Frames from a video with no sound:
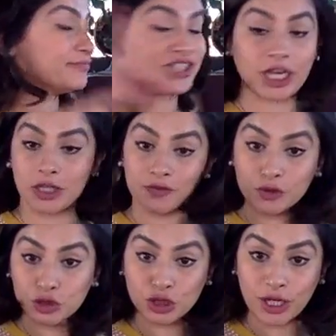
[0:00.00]
jack of
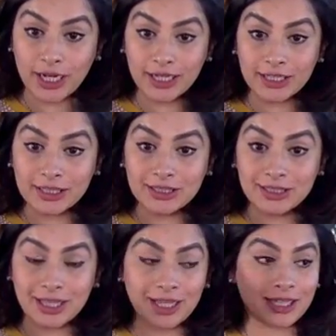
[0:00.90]
all trades.
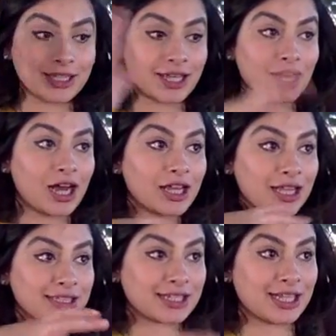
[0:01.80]
They are
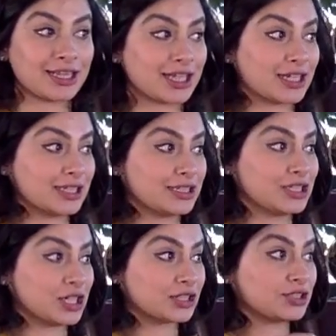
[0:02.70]
that sign that can
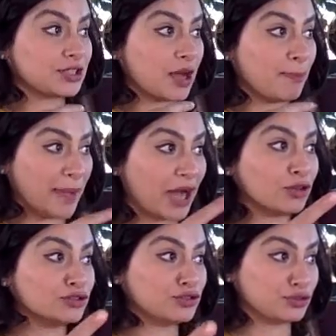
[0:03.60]
just
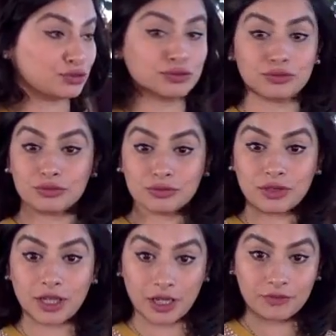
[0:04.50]
about do
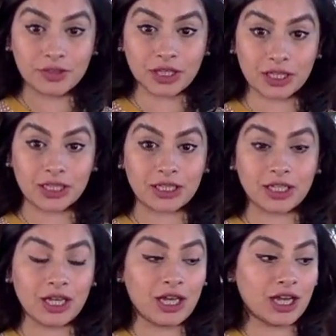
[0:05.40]

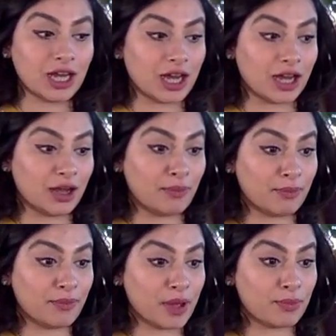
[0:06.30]
everything.
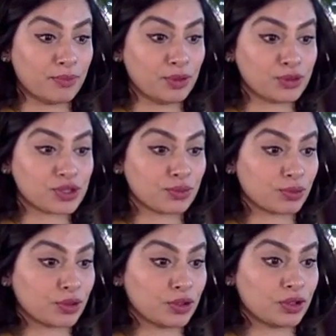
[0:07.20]

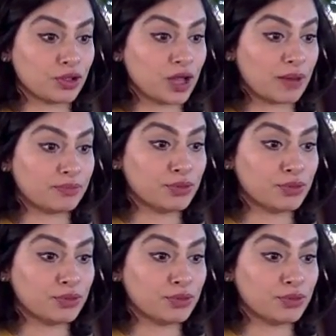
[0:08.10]
Mutable,